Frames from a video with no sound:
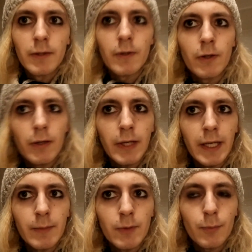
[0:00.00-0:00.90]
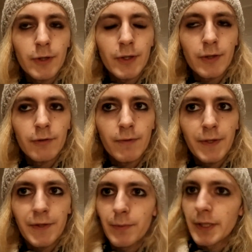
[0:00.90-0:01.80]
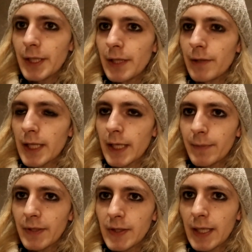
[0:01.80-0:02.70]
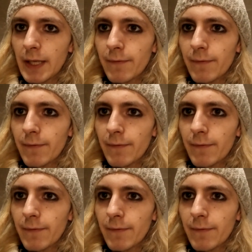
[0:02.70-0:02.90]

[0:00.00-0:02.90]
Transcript: or any more product reviews which you'd like me to give